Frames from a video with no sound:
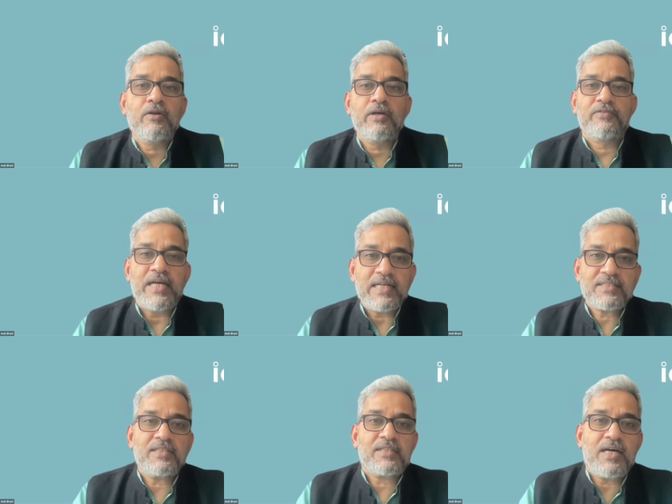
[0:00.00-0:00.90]
Now, if
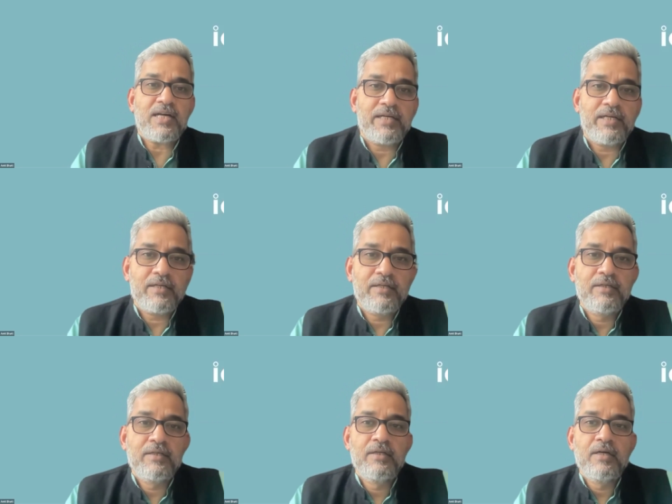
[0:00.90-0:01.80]
that's the target,
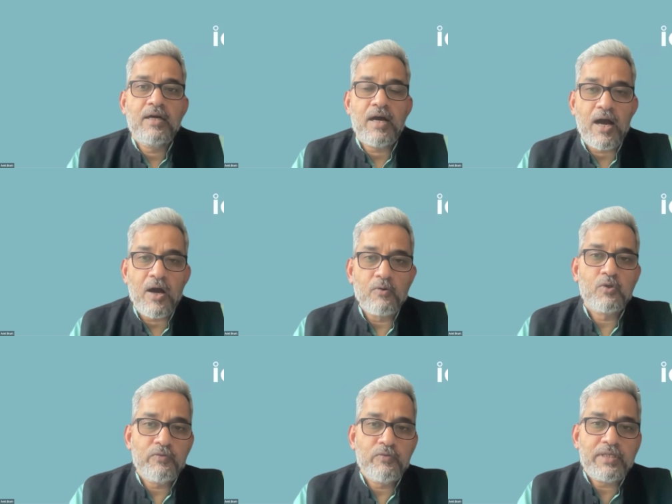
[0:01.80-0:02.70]
how
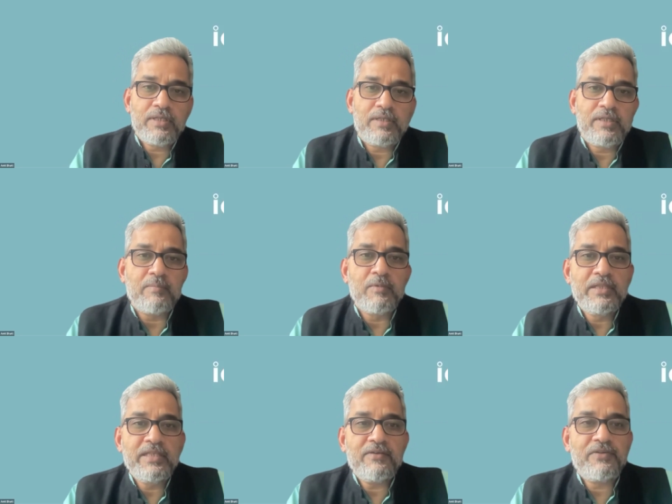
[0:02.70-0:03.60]
do we
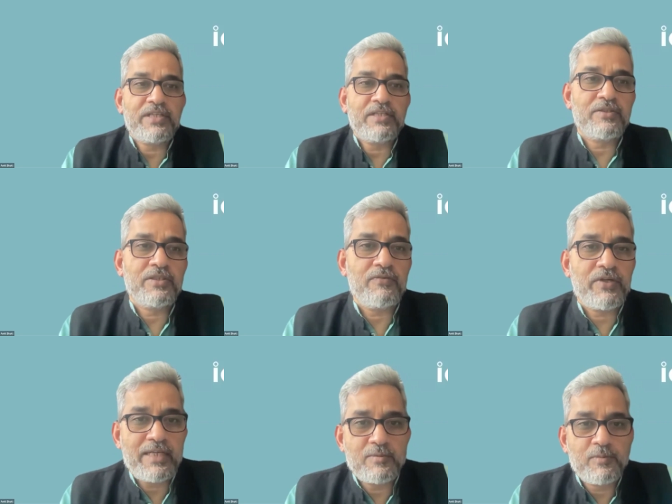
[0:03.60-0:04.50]
double the efficiency
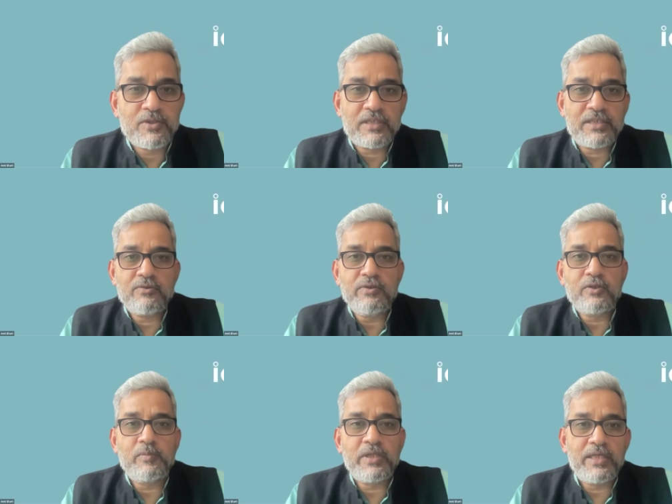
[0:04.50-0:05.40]
of transport sector is
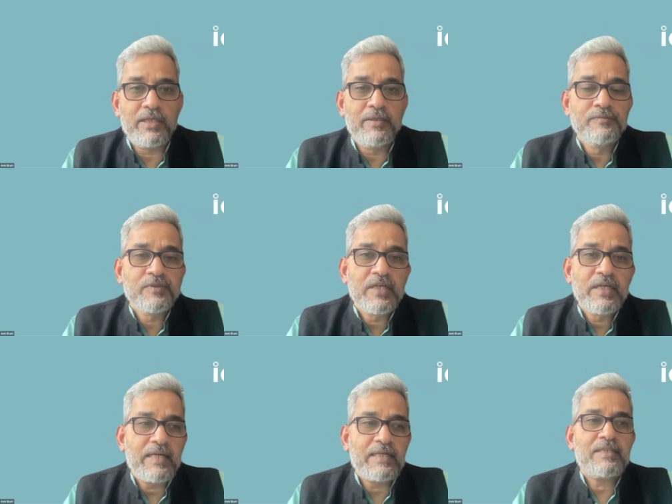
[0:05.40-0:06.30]
going to be key.
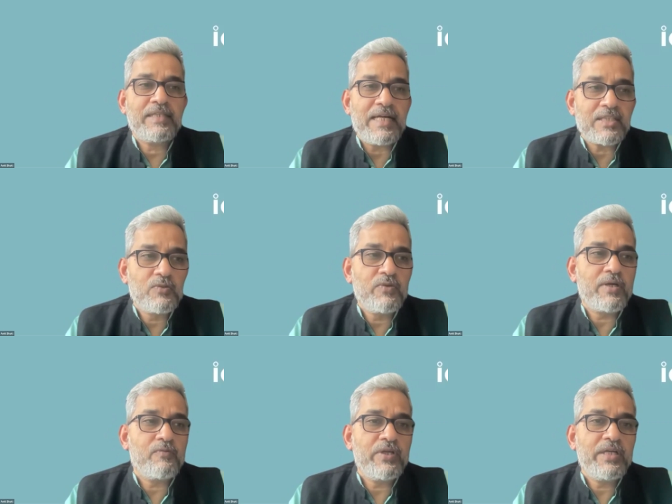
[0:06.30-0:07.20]
And I think that's
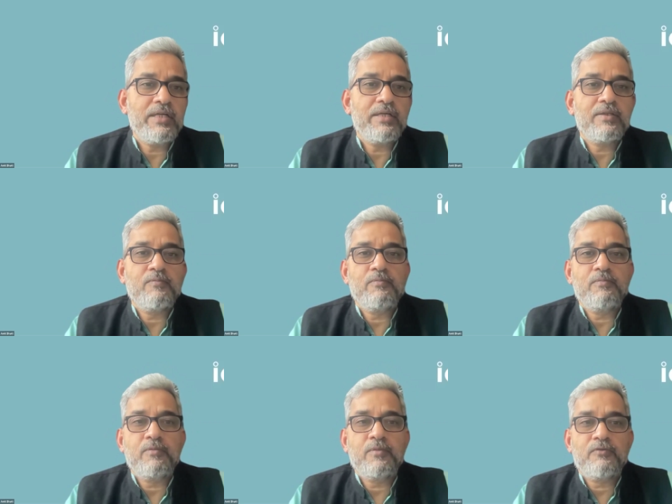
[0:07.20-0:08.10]
where we
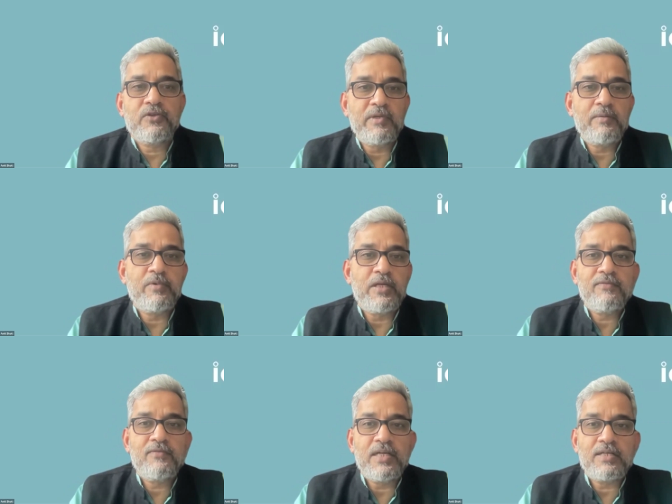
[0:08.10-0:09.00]
firmly
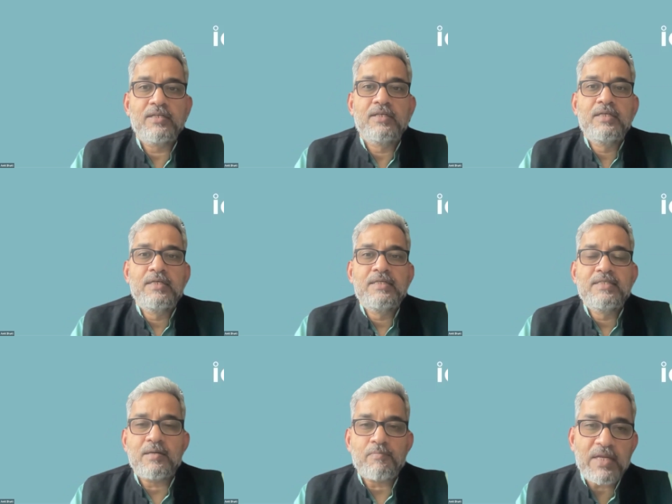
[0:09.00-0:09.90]
believe that
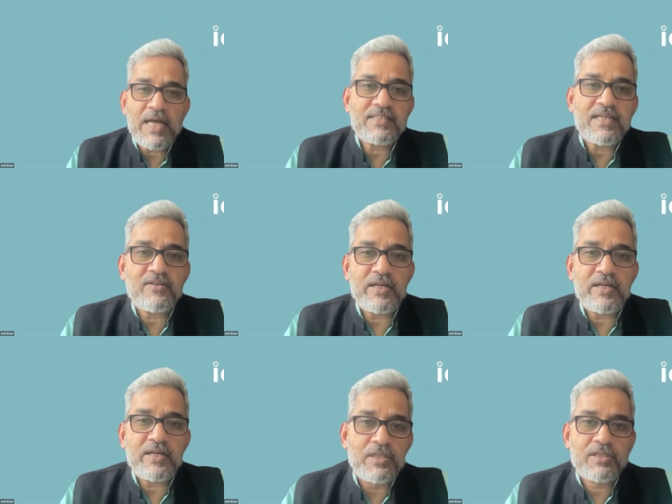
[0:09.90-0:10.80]
supply side
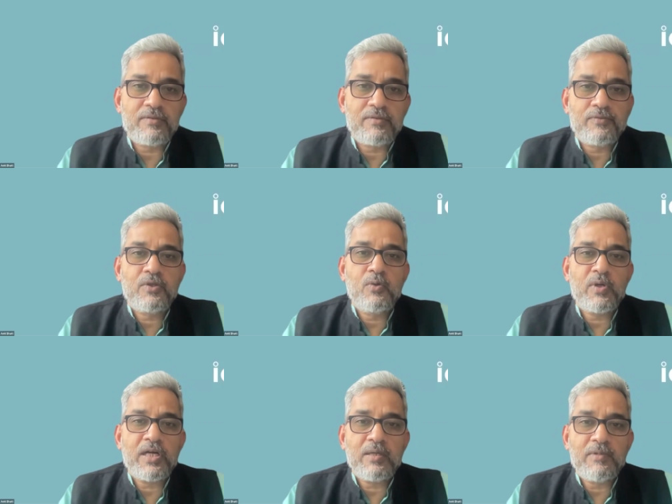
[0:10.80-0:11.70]
regulation
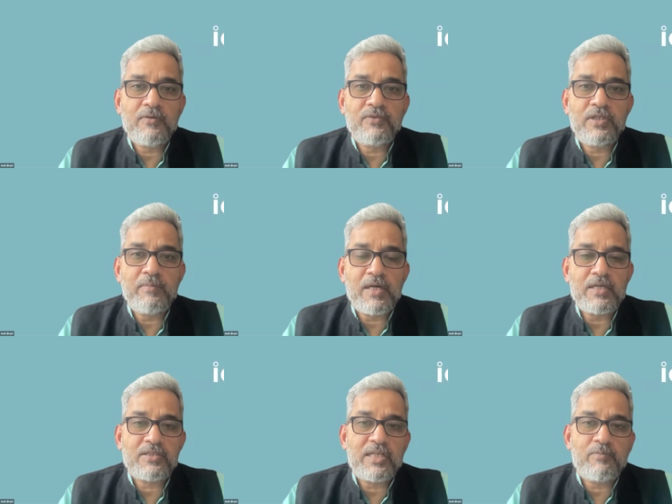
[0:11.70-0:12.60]
over and above the
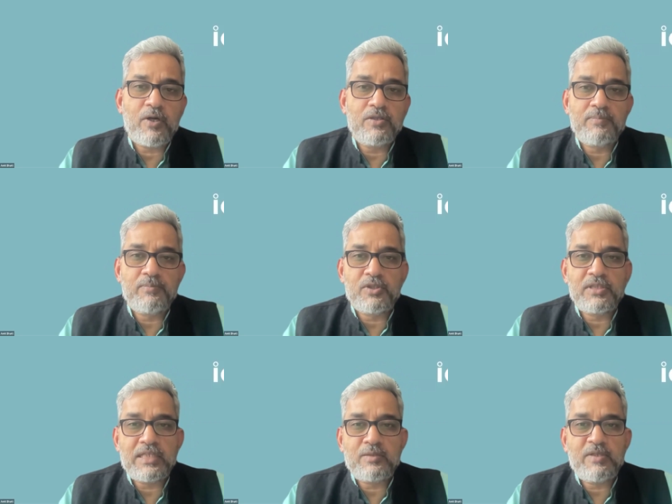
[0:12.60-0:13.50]
demand side policy push
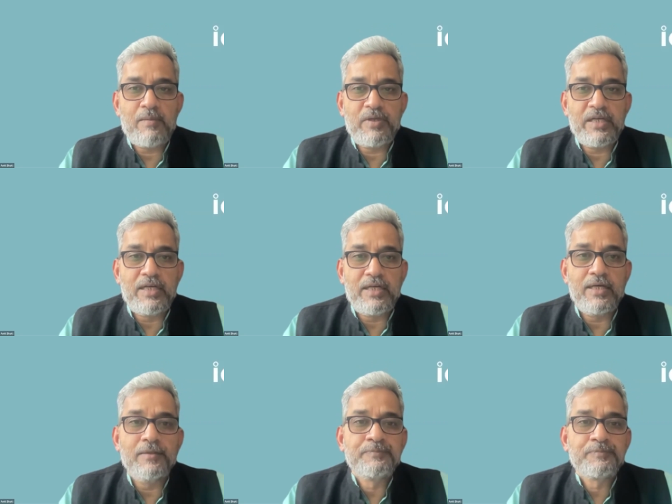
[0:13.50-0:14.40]
that has been happening in
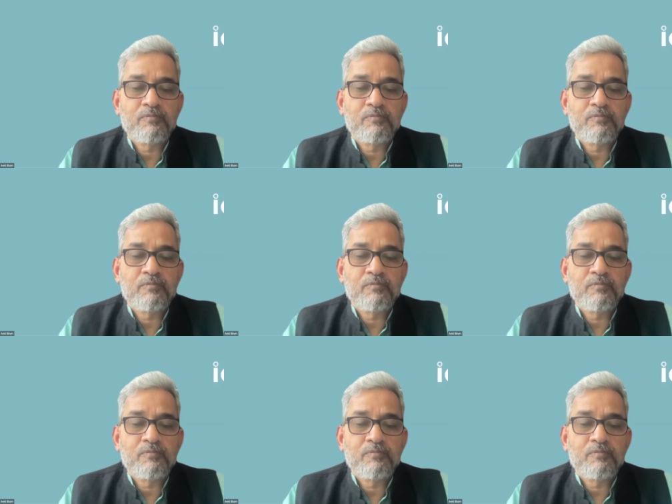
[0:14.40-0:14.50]
India